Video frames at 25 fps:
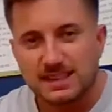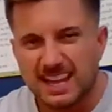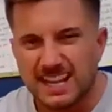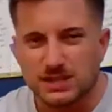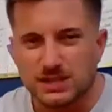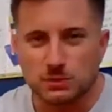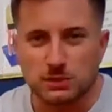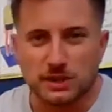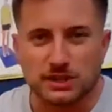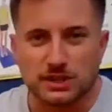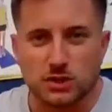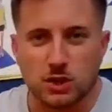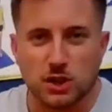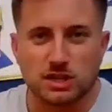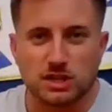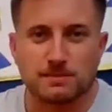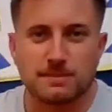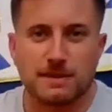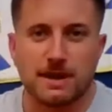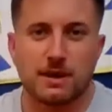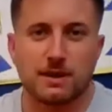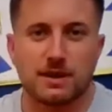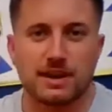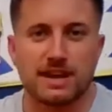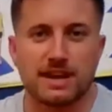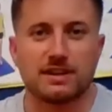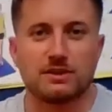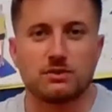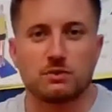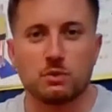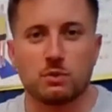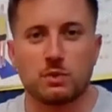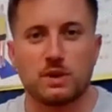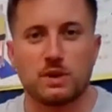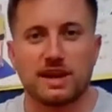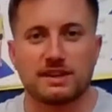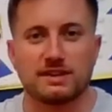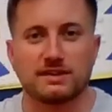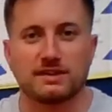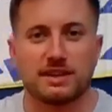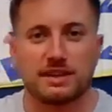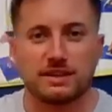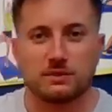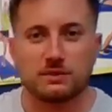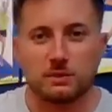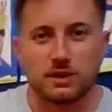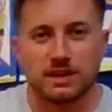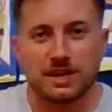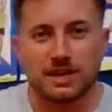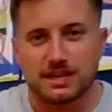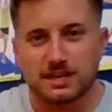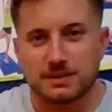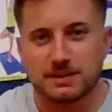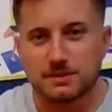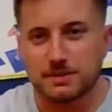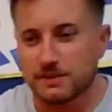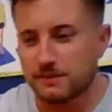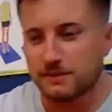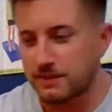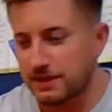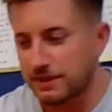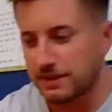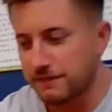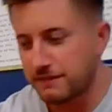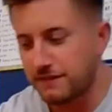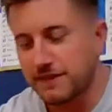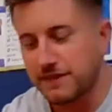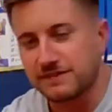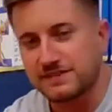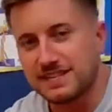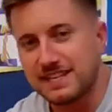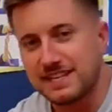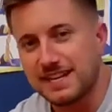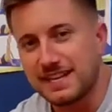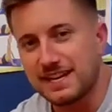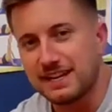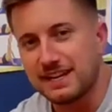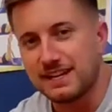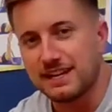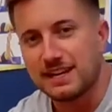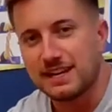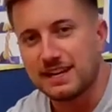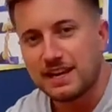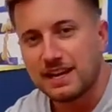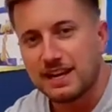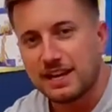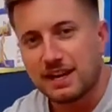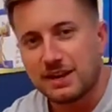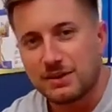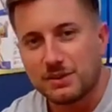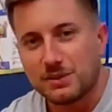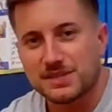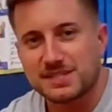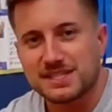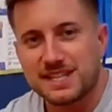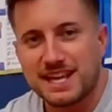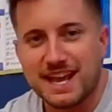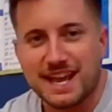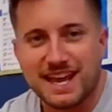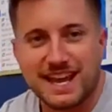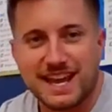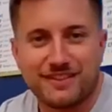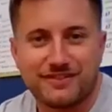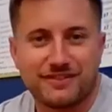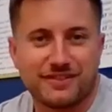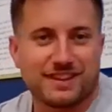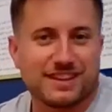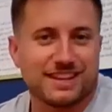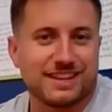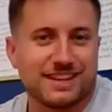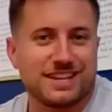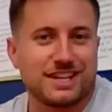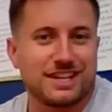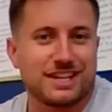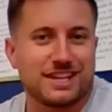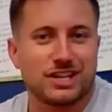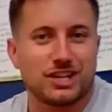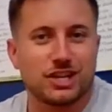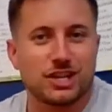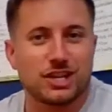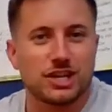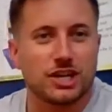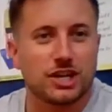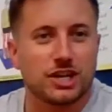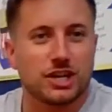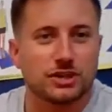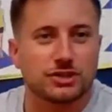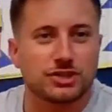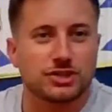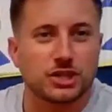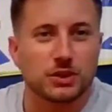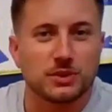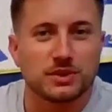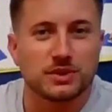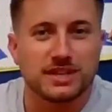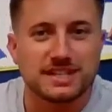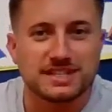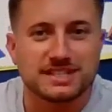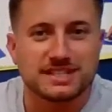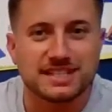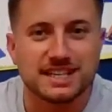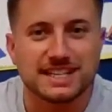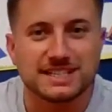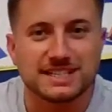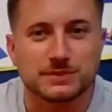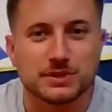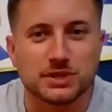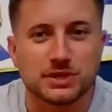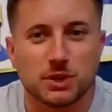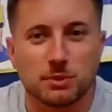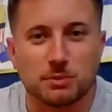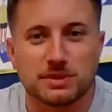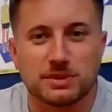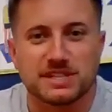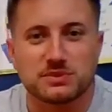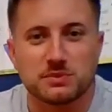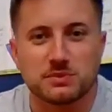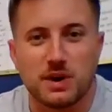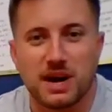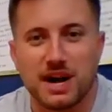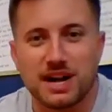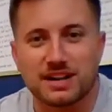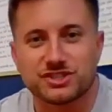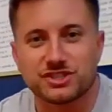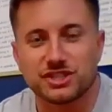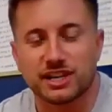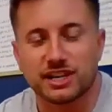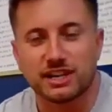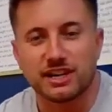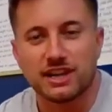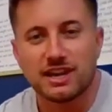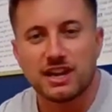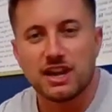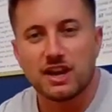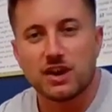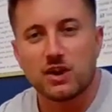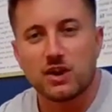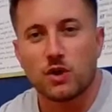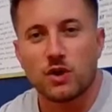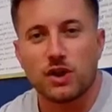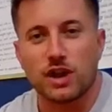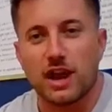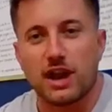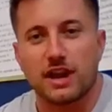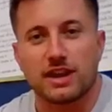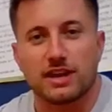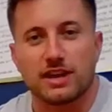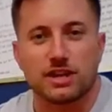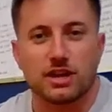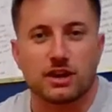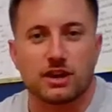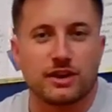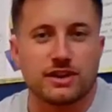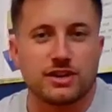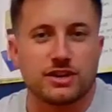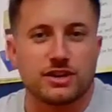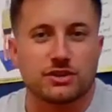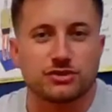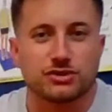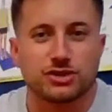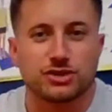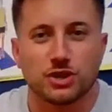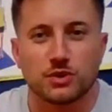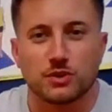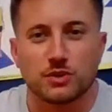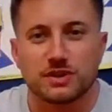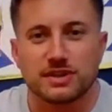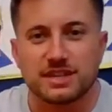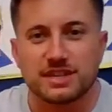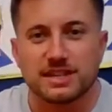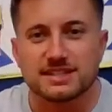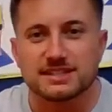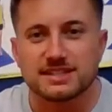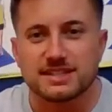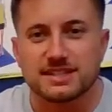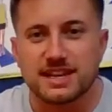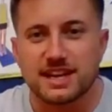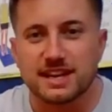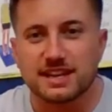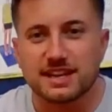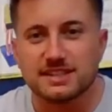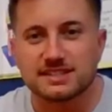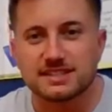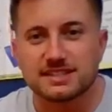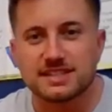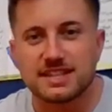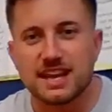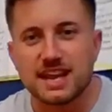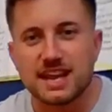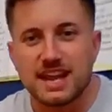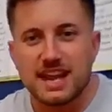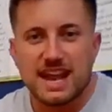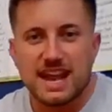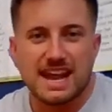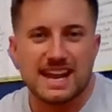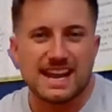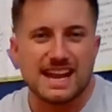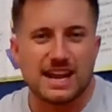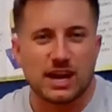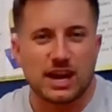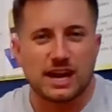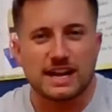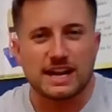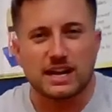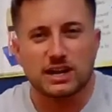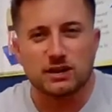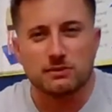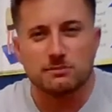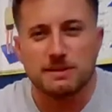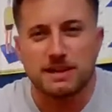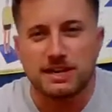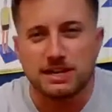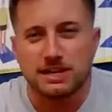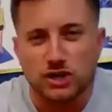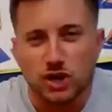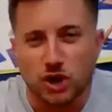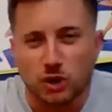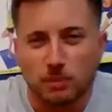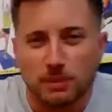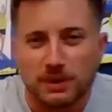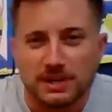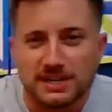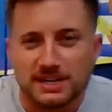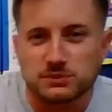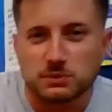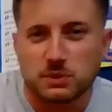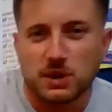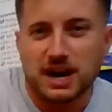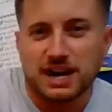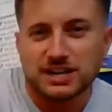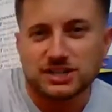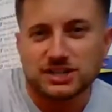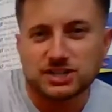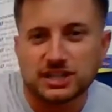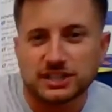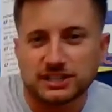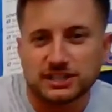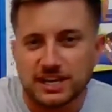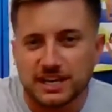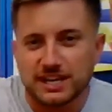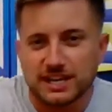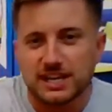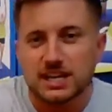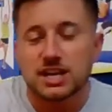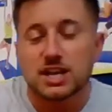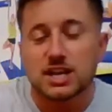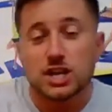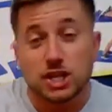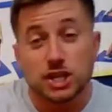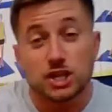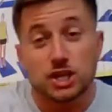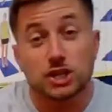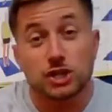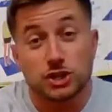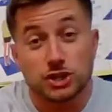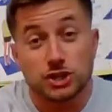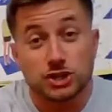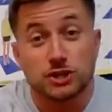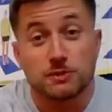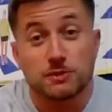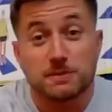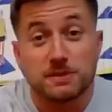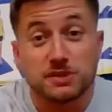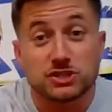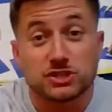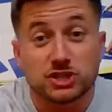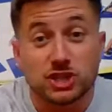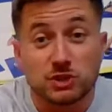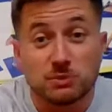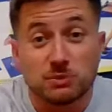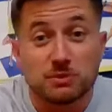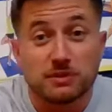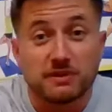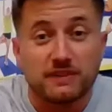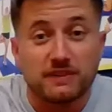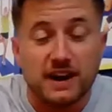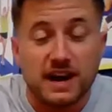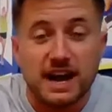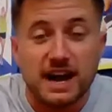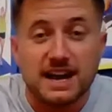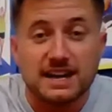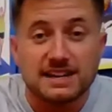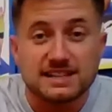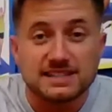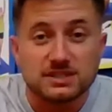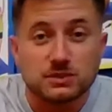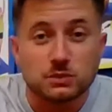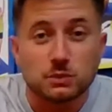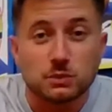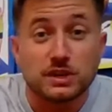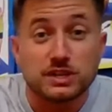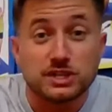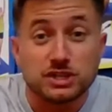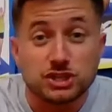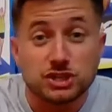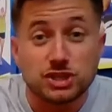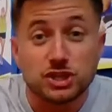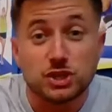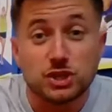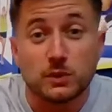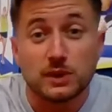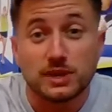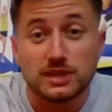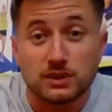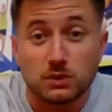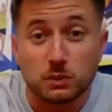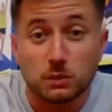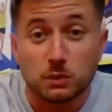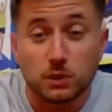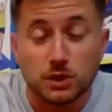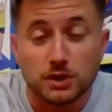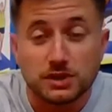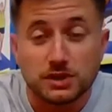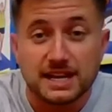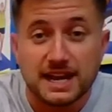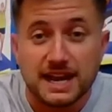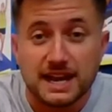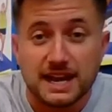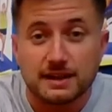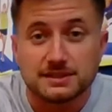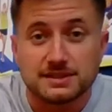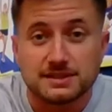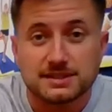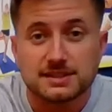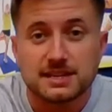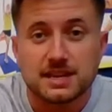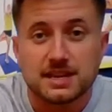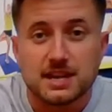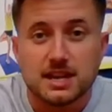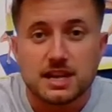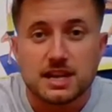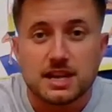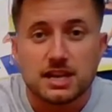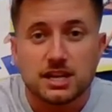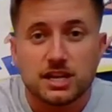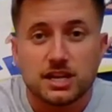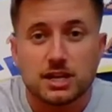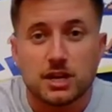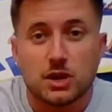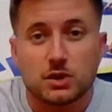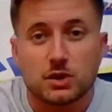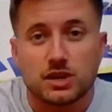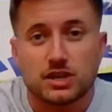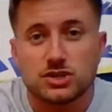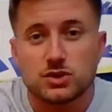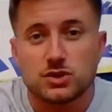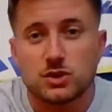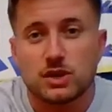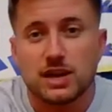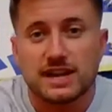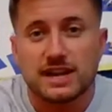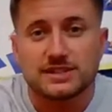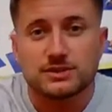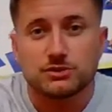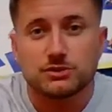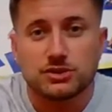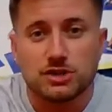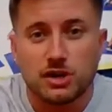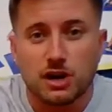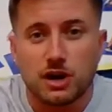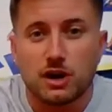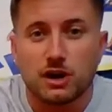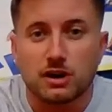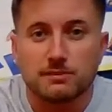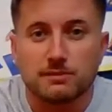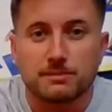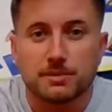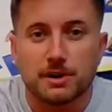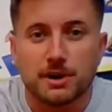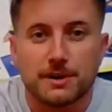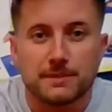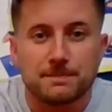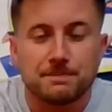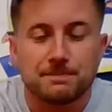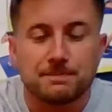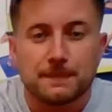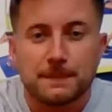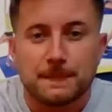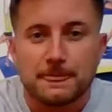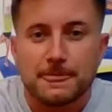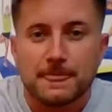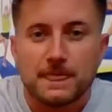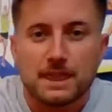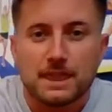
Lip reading: That's what I talked about in workout number 15, was that if you're doing these things when nobody's watching, or and you're doing these things, and I don't mean nobody's watching, like you should be supervised when doing the workouts, because you guys are young, but